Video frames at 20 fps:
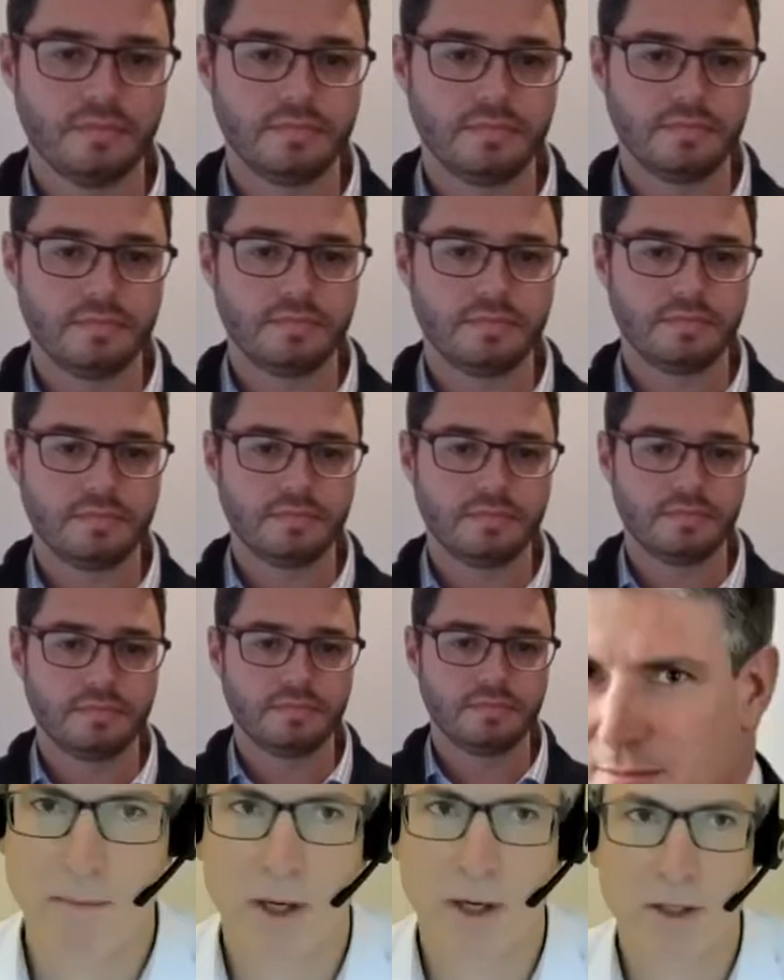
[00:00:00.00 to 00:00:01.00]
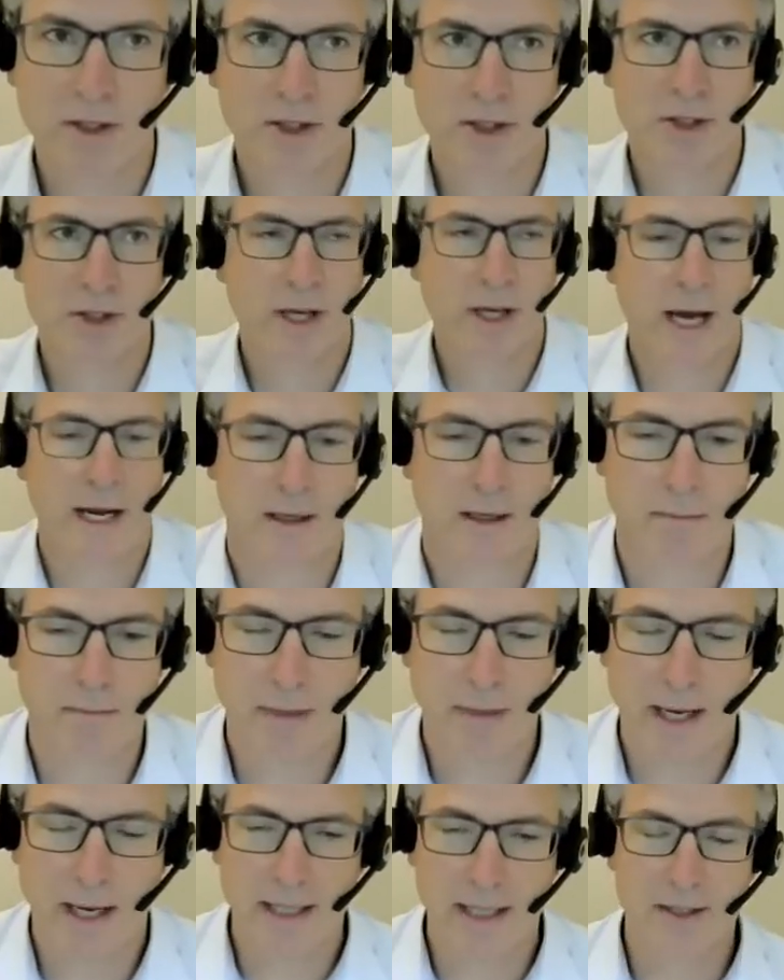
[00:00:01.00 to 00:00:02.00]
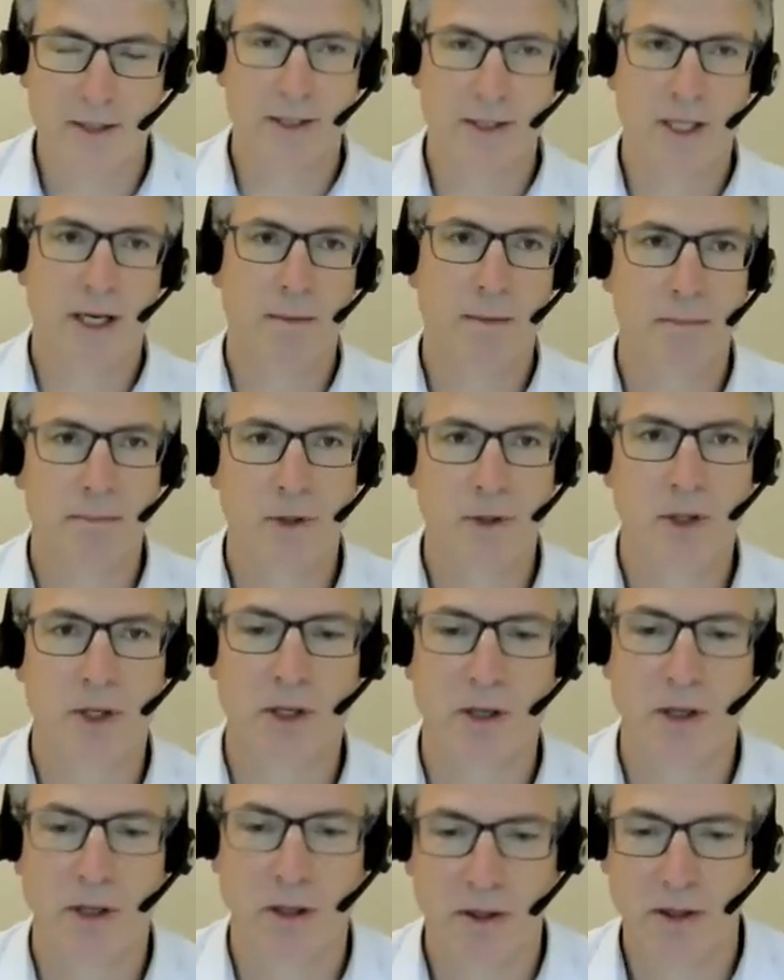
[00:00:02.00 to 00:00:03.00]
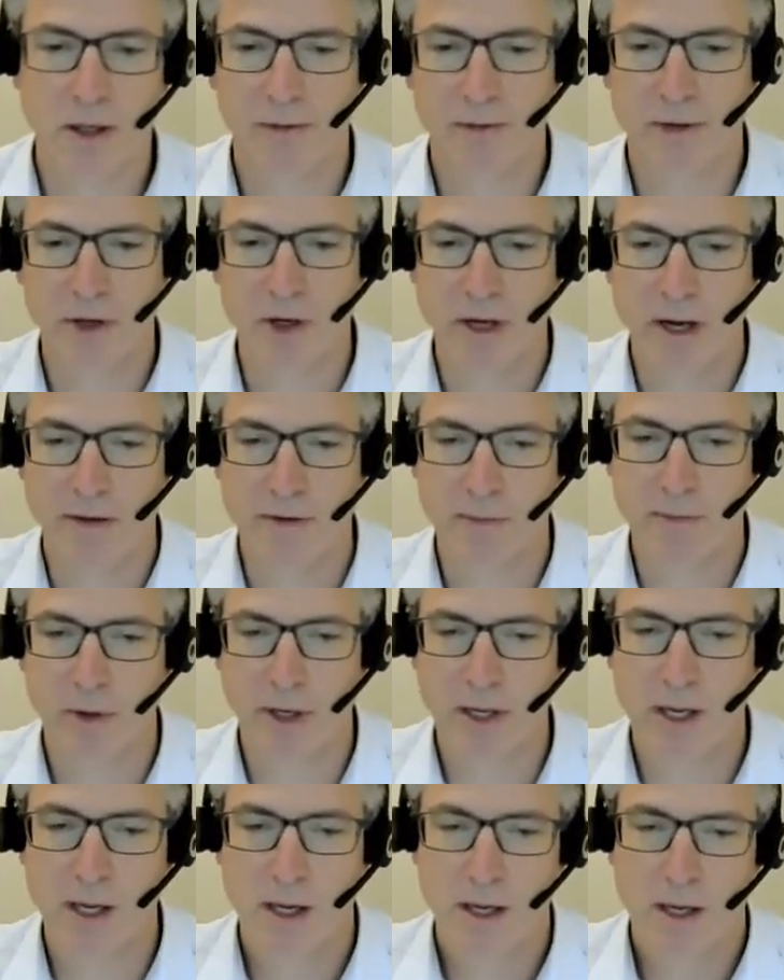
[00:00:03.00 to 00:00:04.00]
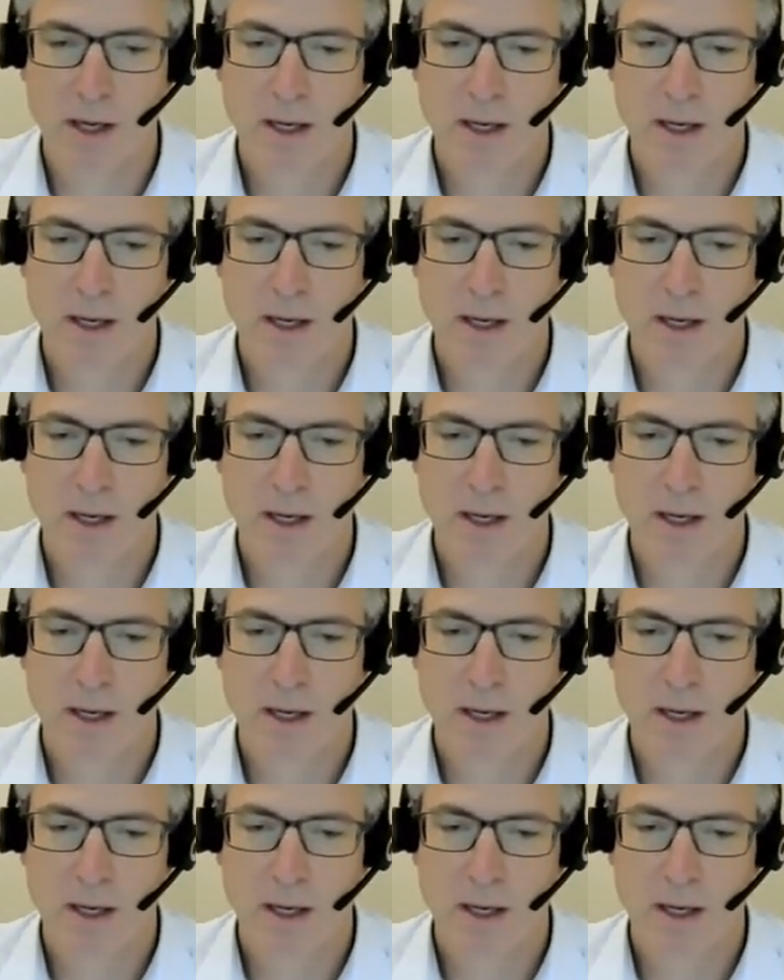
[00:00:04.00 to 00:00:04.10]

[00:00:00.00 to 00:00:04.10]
Great. Thank you very much, Adam, and um, good, uh, good afternoon, everybody.